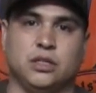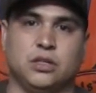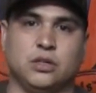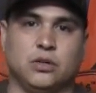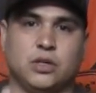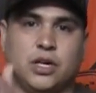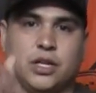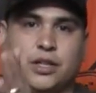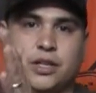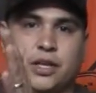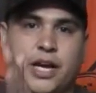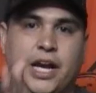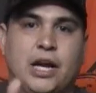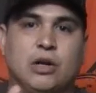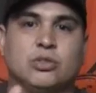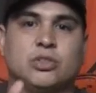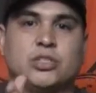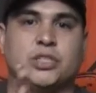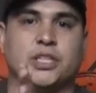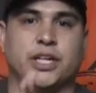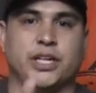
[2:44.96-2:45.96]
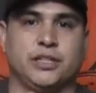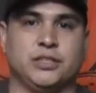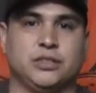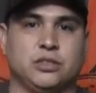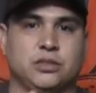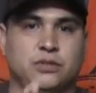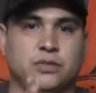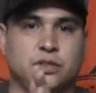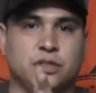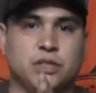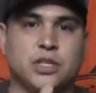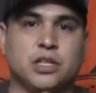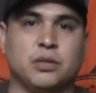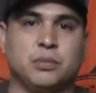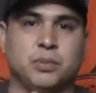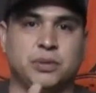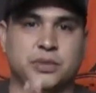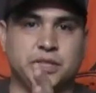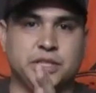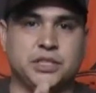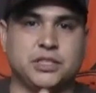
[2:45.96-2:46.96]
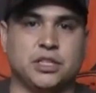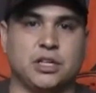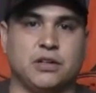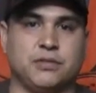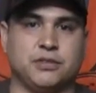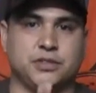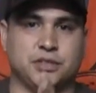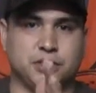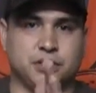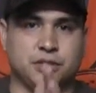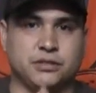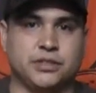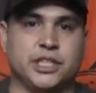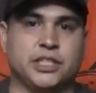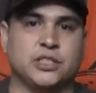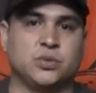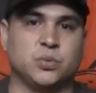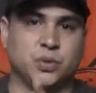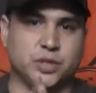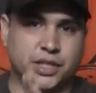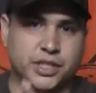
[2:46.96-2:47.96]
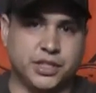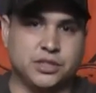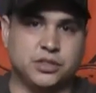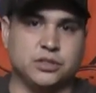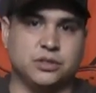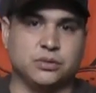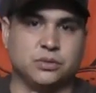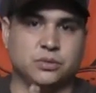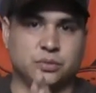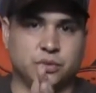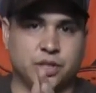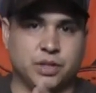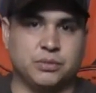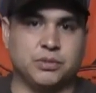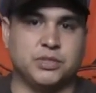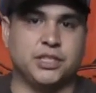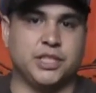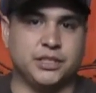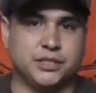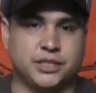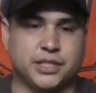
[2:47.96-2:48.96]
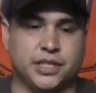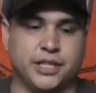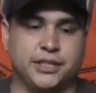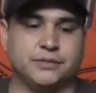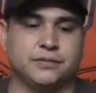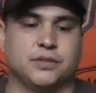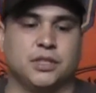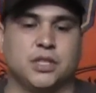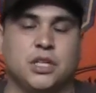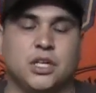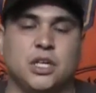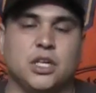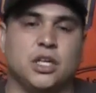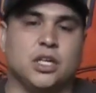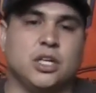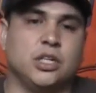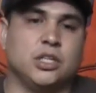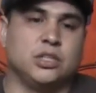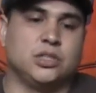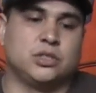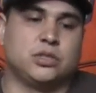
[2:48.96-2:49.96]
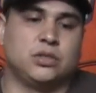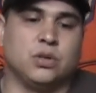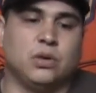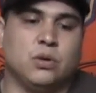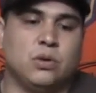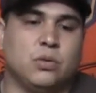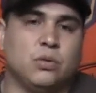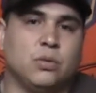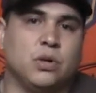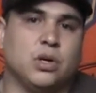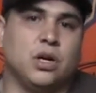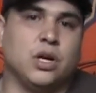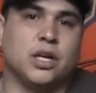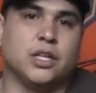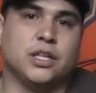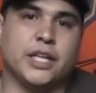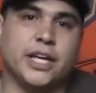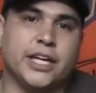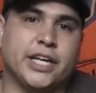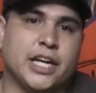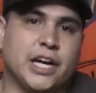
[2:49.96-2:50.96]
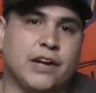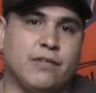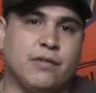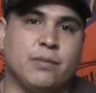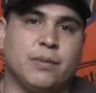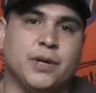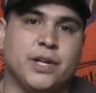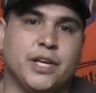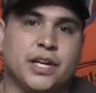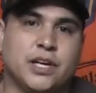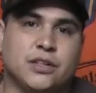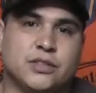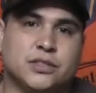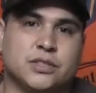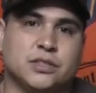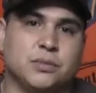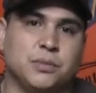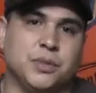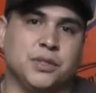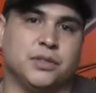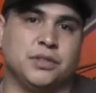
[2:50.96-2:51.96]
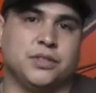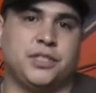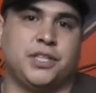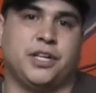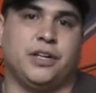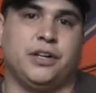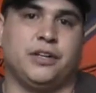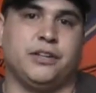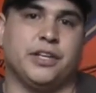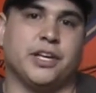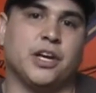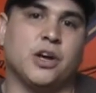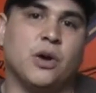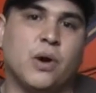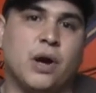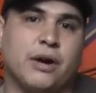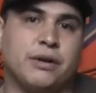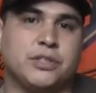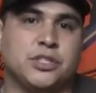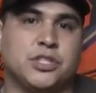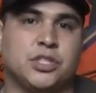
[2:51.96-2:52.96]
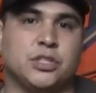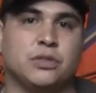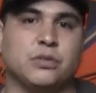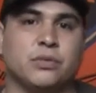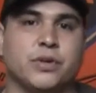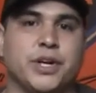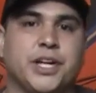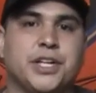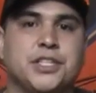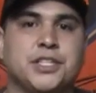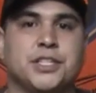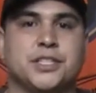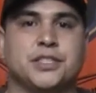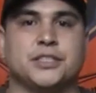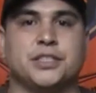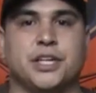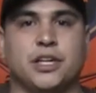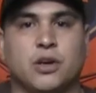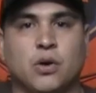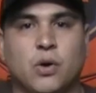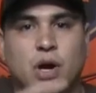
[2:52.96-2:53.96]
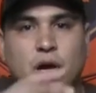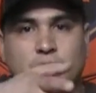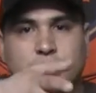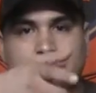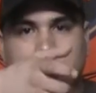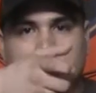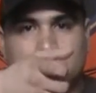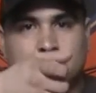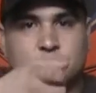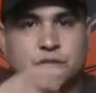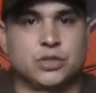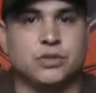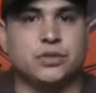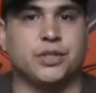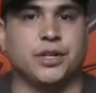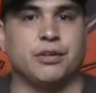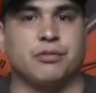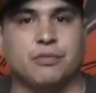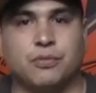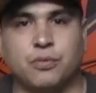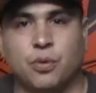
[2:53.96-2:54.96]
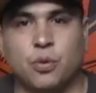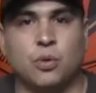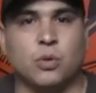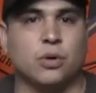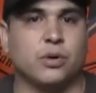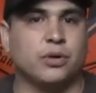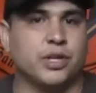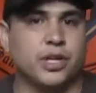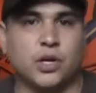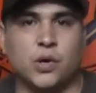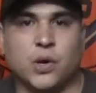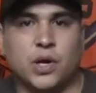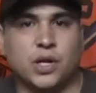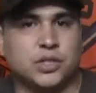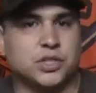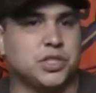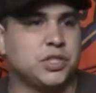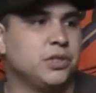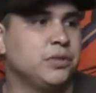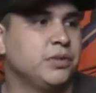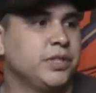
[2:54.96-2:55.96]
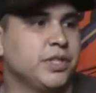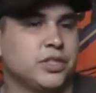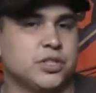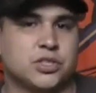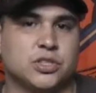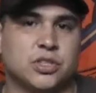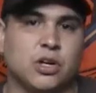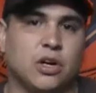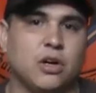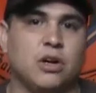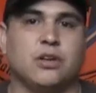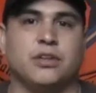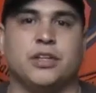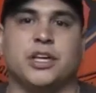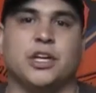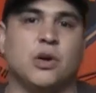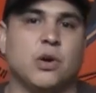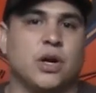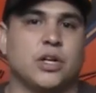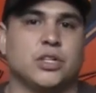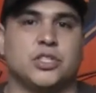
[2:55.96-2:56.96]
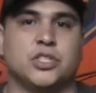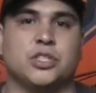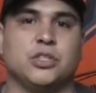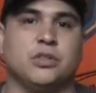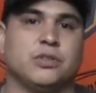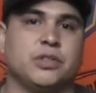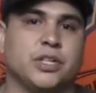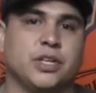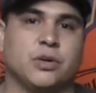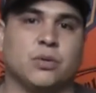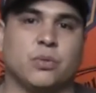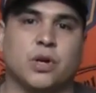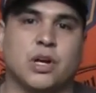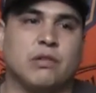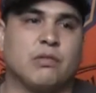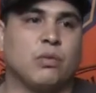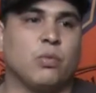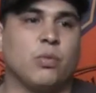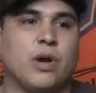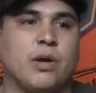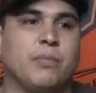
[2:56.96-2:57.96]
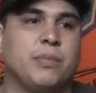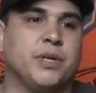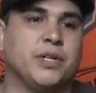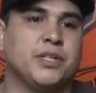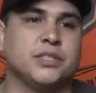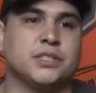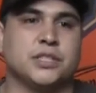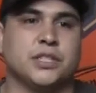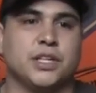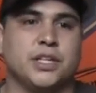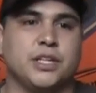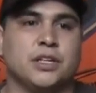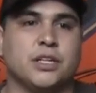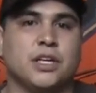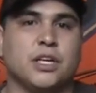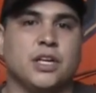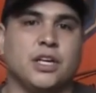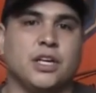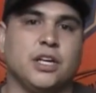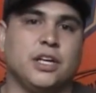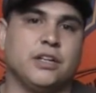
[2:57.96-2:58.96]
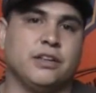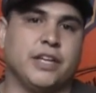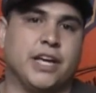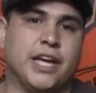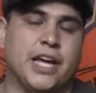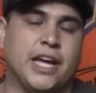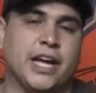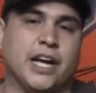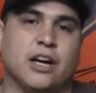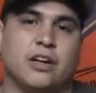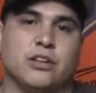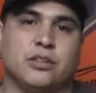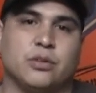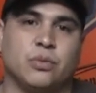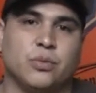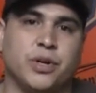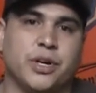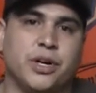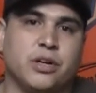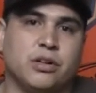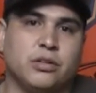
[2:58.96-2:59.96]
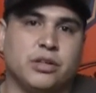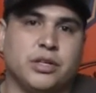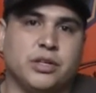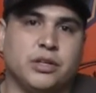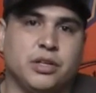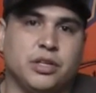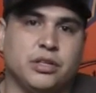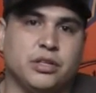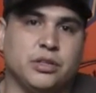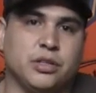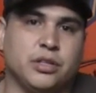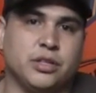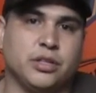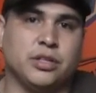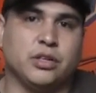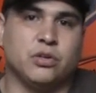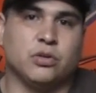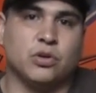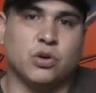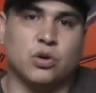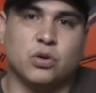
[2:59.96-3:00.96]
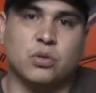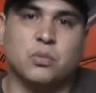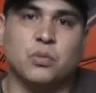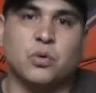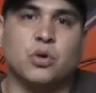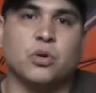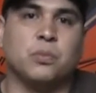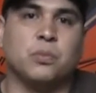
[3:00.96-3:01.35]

on the house side. So if you look at a police officer, that's what I do when I'm stateside. So unlike everybody else in the military, they go out and shoot ranges, they go out and shoot their ep4, they go out and shoot their saw, they go out and shoot their whatever weapons, and then they hang out in the rear and go to the motor